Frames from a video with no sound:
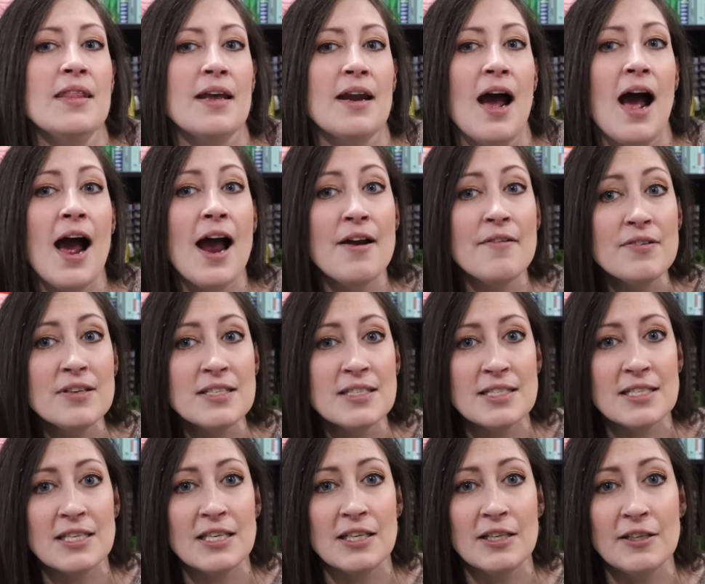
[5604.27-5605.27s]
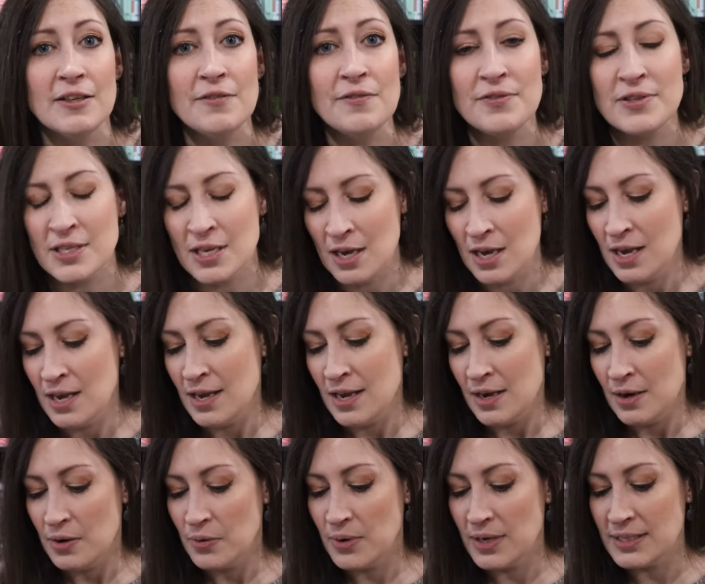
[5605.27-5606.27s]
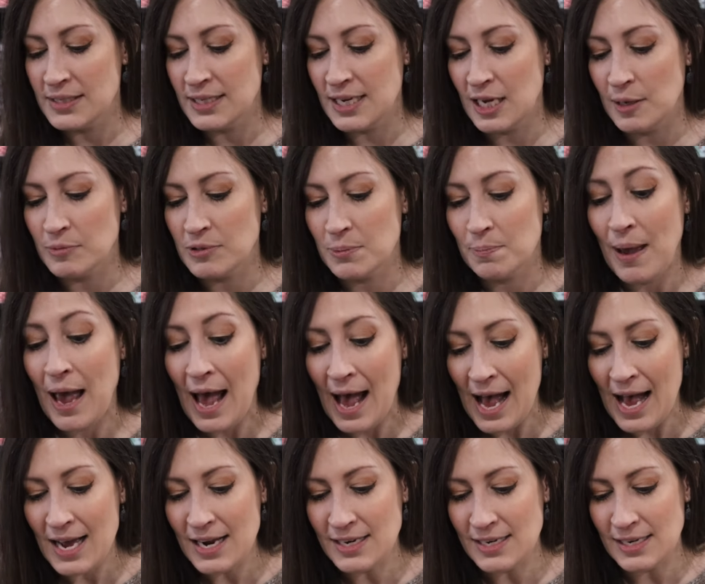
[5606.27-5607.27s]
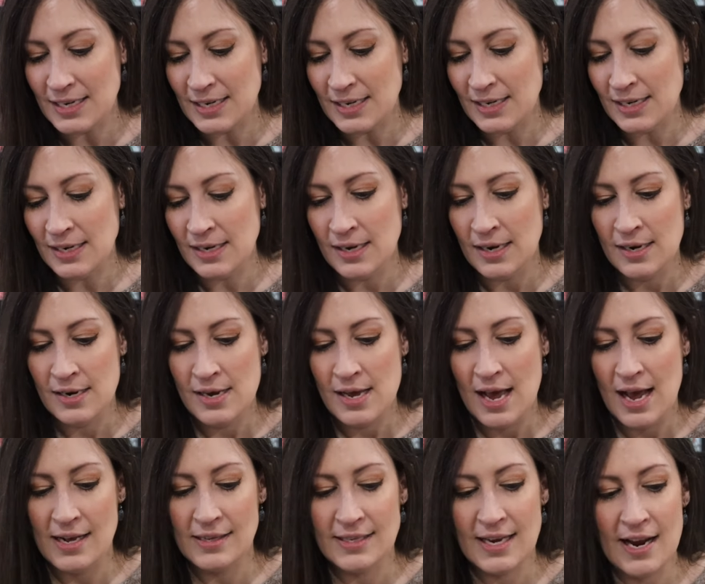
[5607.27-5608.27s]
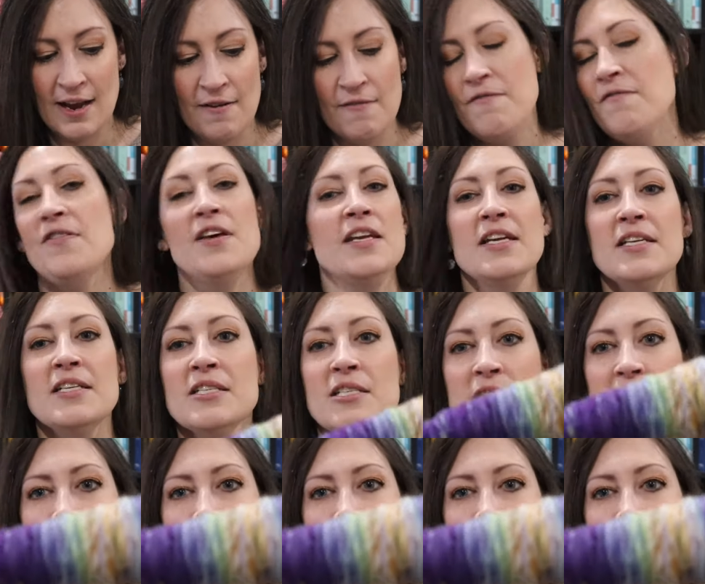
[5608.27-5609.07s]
that I received was named Patty, and I have finished